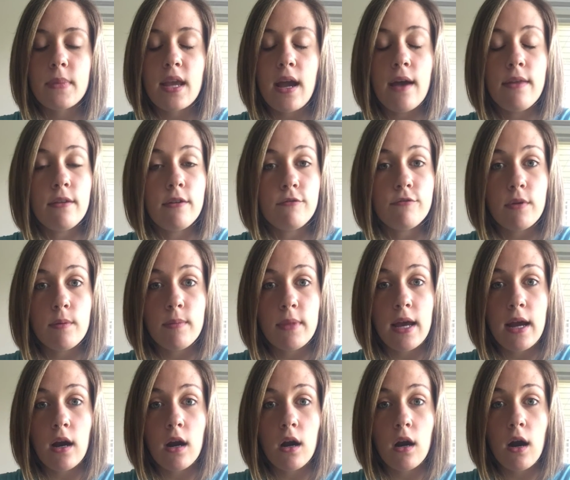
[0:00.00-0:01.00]
And then from
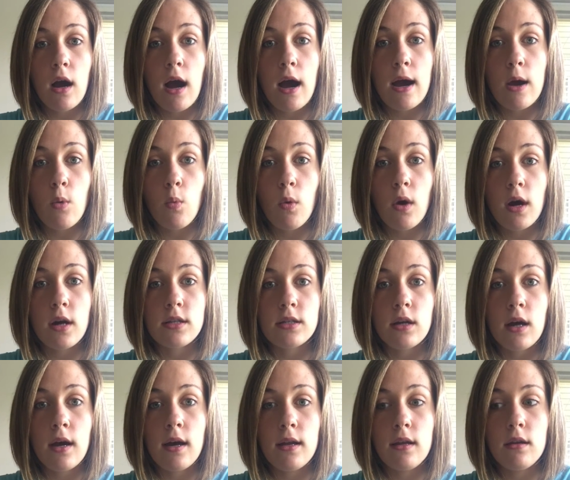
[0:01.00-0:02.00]
there, I worked
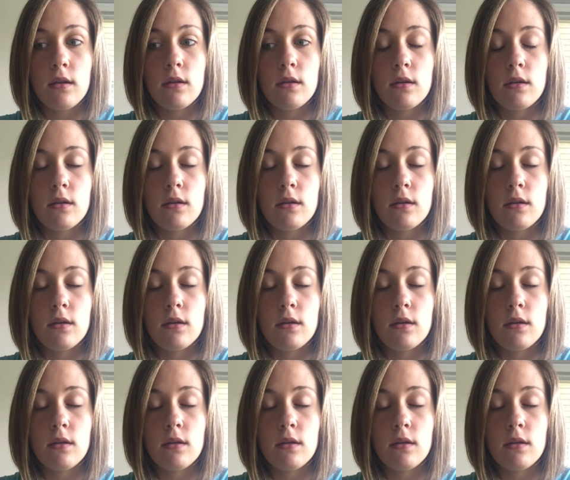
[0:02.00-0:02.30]
on